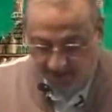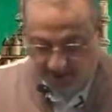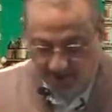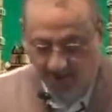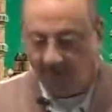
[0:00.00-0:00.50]

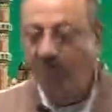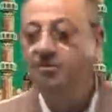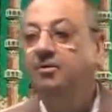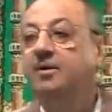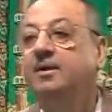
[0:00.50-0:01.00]
Aw
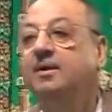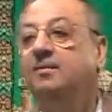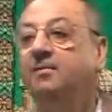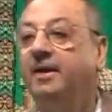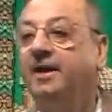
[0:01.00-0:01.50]

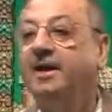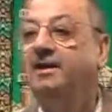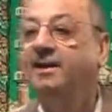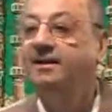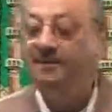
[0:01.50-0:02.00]

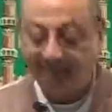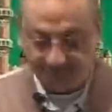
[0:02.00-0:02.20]
bayanan